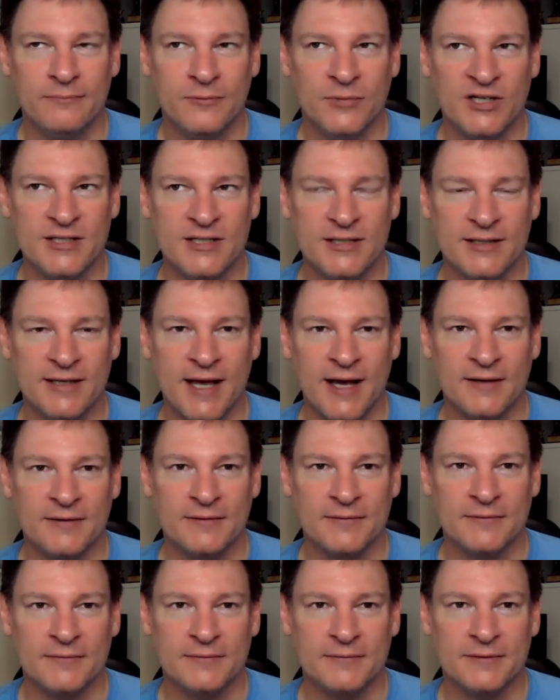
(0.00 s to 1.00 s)
What is it
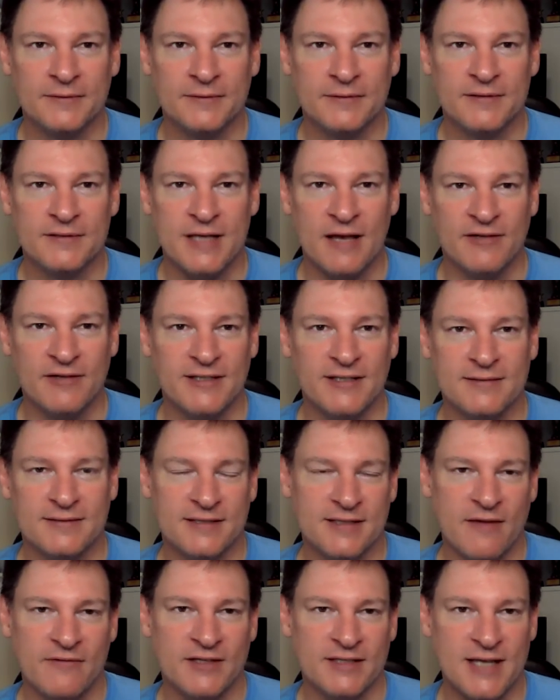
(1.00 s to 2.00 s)
now? Seven
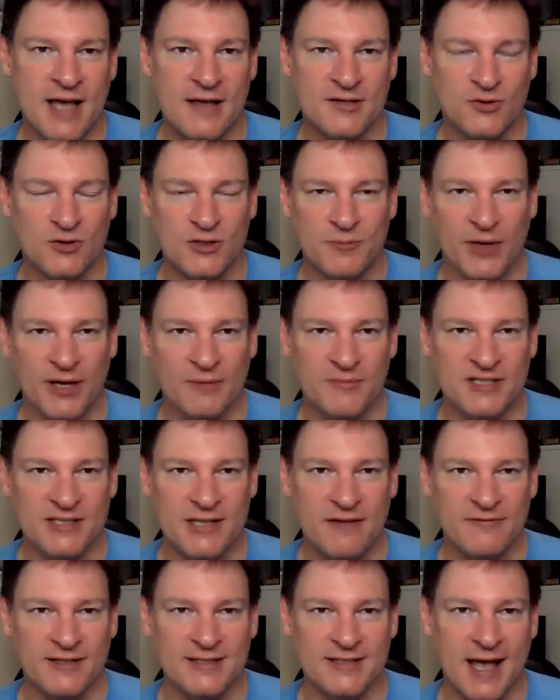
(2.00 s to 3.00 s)
seven times. So he's played him
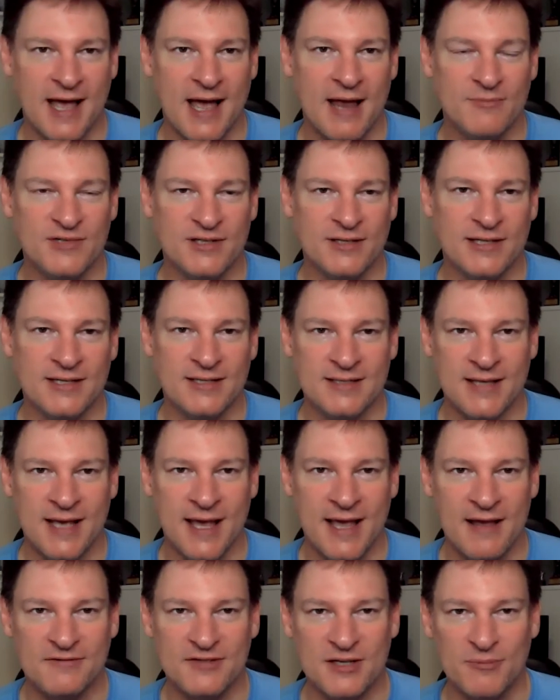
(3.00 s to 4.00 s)
seven times, and he's
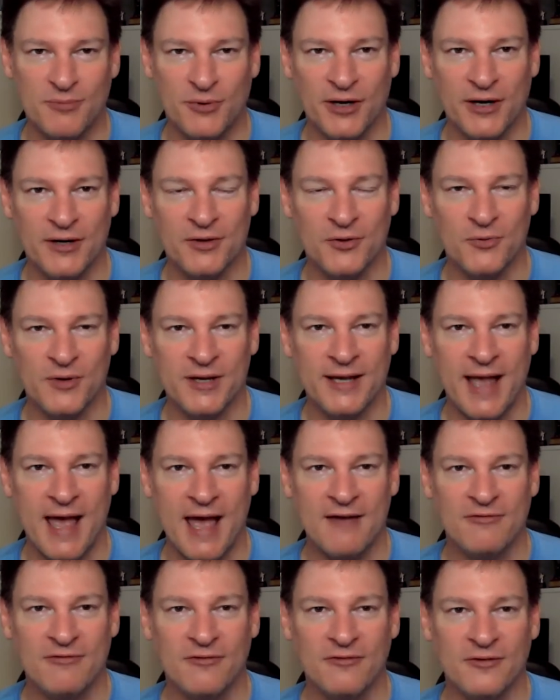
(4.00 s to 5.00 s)
the AFC Player of the Week
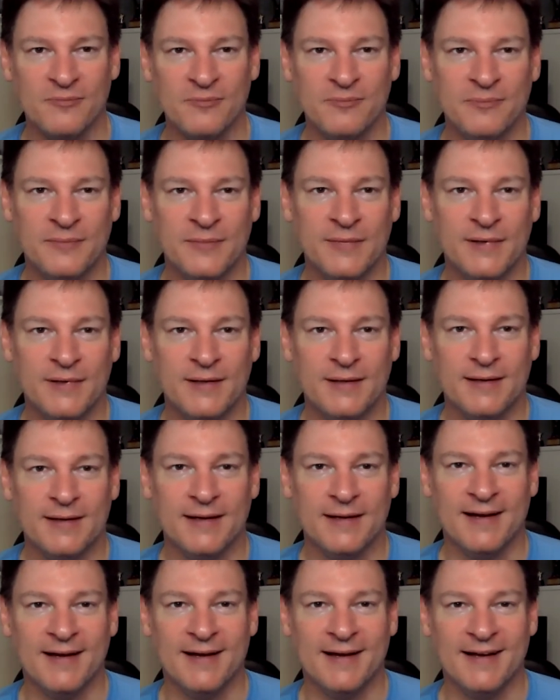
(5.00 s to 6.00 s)
half of them.
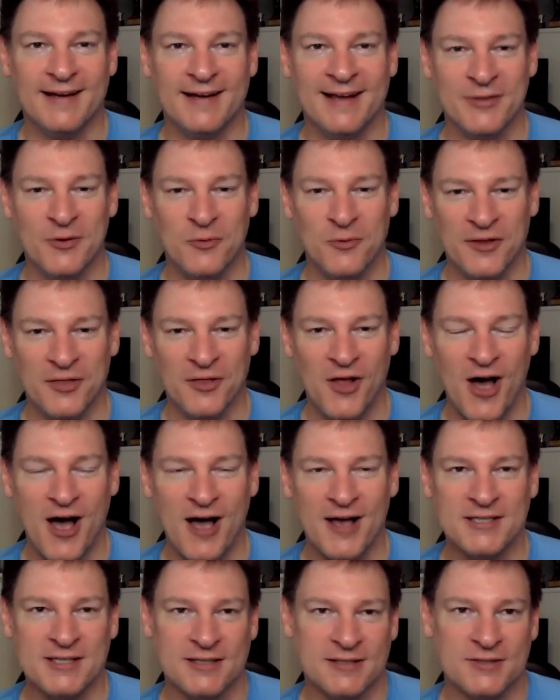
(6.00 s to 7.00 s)
Uh, and the one
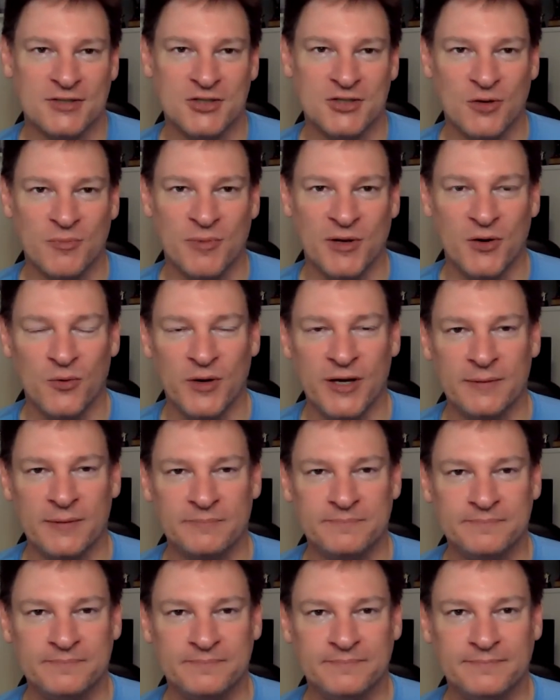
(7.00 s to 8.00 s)
loss it should have been a win.